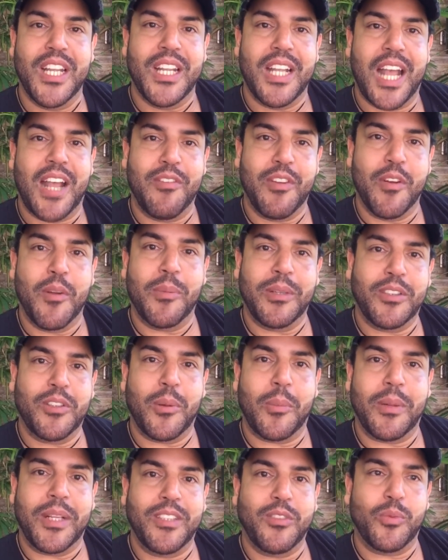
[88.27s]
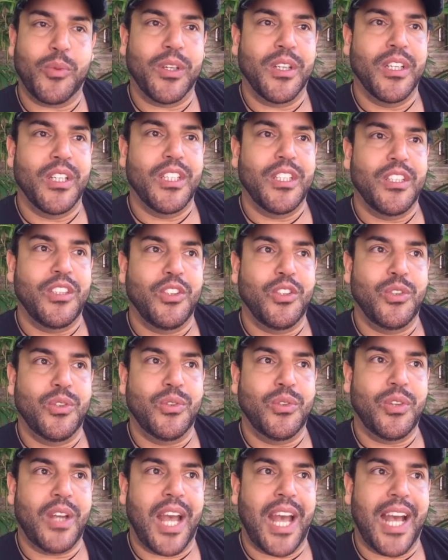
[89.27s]
Have you ever been to a place where
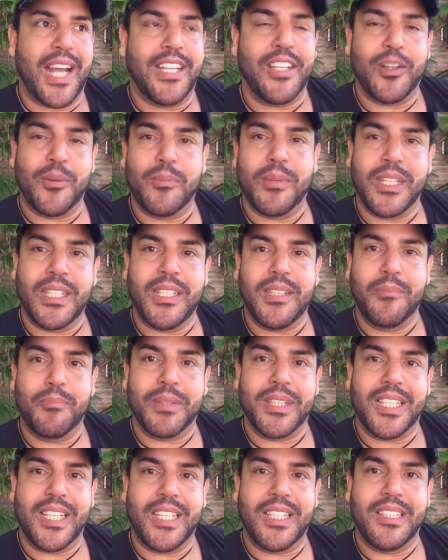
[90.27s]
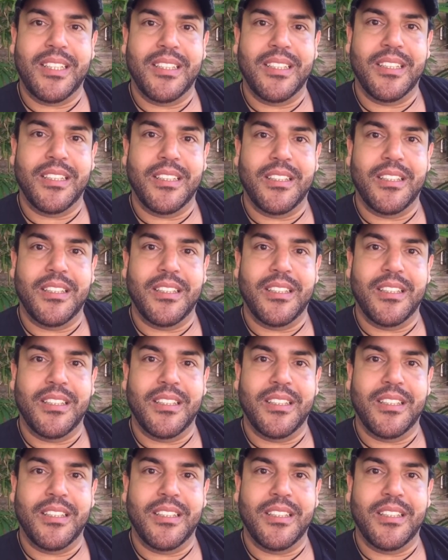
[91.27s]
you had no money, but then